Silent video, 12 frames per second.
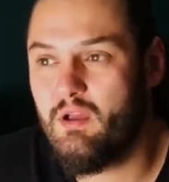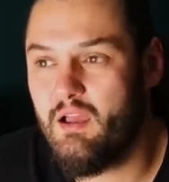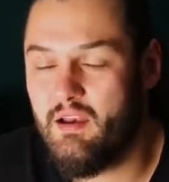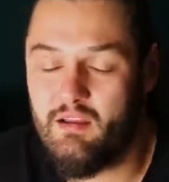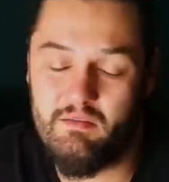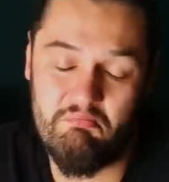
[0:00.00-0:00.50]

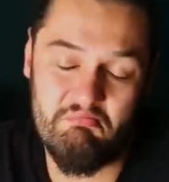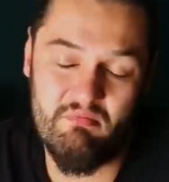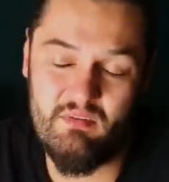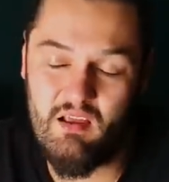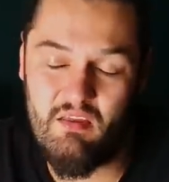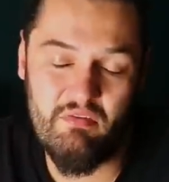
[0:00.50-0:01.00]
And
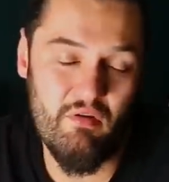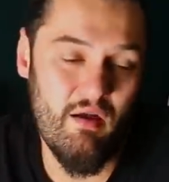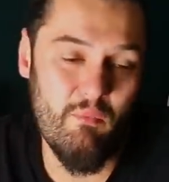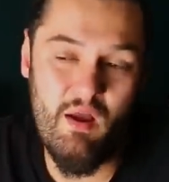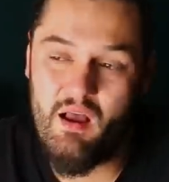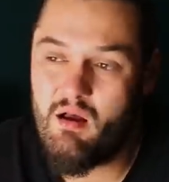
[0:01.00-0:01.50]
I
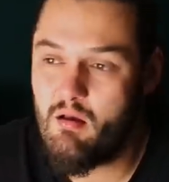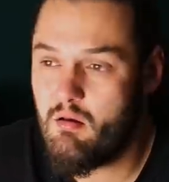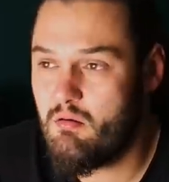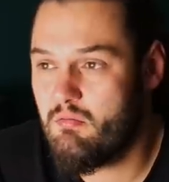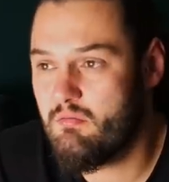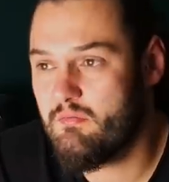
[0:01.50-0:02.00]
thought,
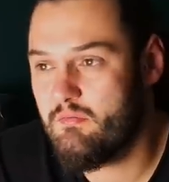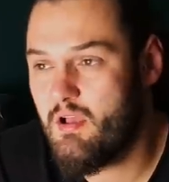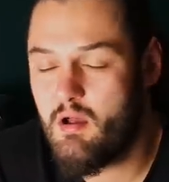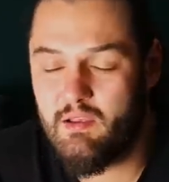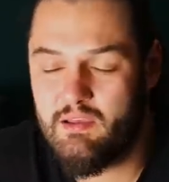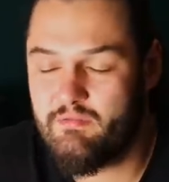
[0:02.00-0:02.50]
well,
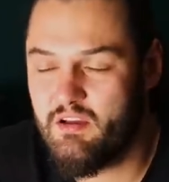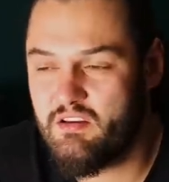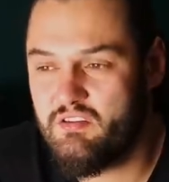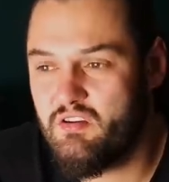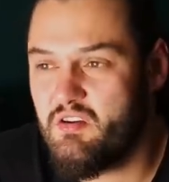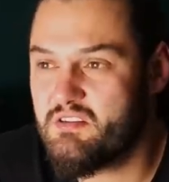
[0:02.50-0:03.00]
I'll give it a
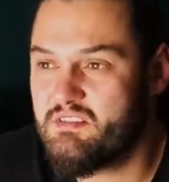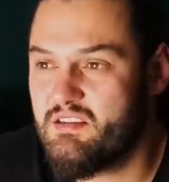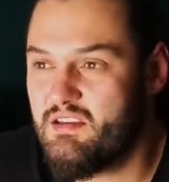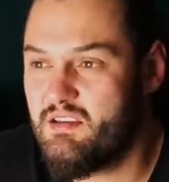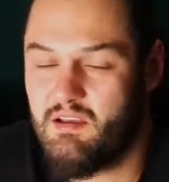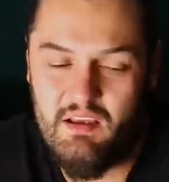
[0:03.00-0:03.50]
shot,
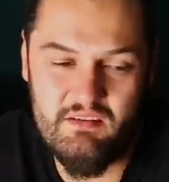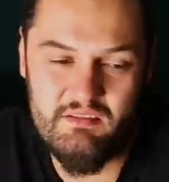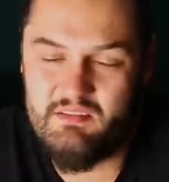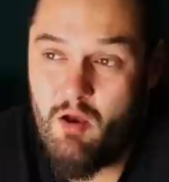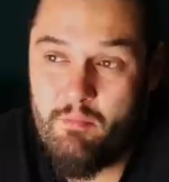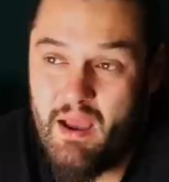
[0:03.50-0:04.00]
see
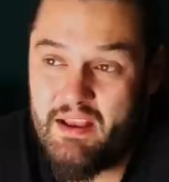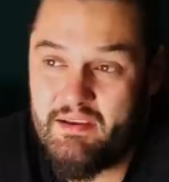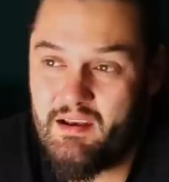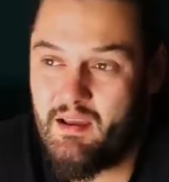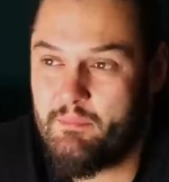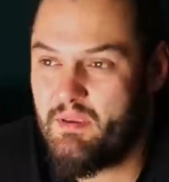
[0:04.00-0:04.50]
how bad
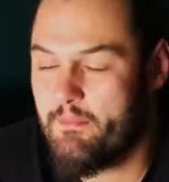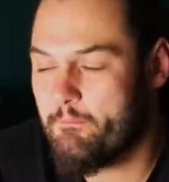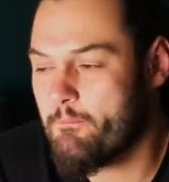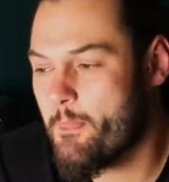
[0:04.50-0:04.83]
can I be.